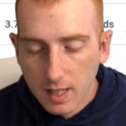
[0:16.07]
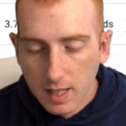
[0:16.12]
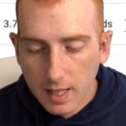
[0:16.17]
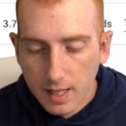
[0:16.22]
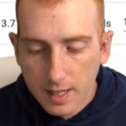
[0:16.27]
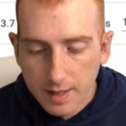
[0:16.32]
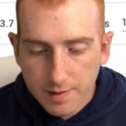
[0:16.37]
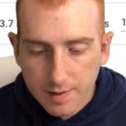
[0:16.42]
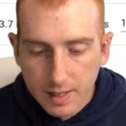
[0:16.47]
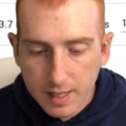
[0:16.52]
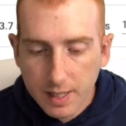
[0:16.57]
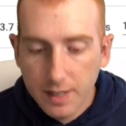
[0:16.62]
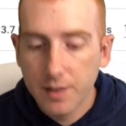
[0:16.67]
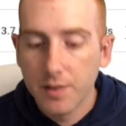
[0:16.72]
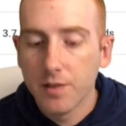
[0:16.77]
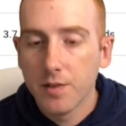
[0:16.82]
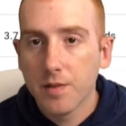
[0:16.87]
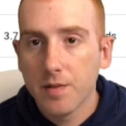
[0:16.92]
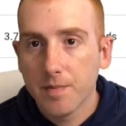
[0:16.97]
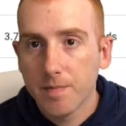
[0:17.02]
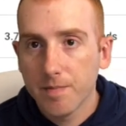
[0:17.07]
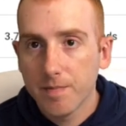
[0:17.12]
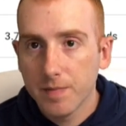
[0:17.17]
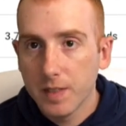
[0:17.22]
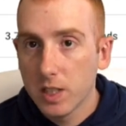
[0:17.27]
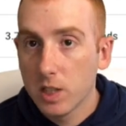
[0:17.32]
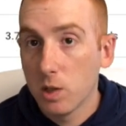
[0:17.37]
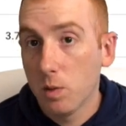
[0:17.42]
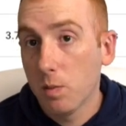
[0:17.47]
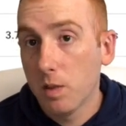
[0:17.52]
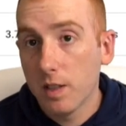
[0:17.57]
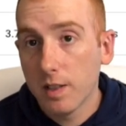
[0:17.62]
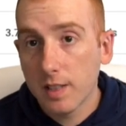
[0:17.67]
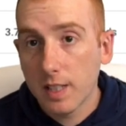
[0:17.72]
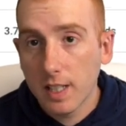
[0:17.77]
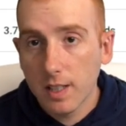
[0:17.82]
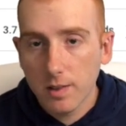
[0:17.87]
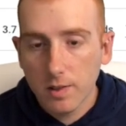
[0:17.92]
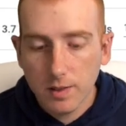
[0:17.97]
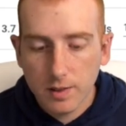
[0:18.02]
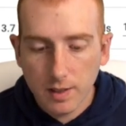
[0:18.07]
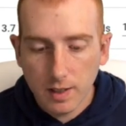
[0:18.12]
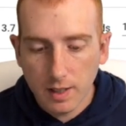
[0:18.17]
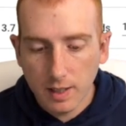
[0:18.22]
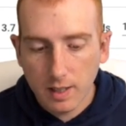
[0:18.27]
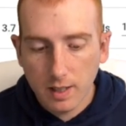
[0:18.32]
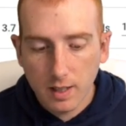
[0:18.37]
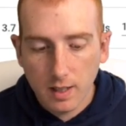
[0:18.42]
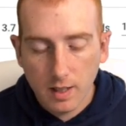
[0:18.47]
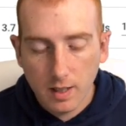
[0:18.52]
And then this is what a scan looks like.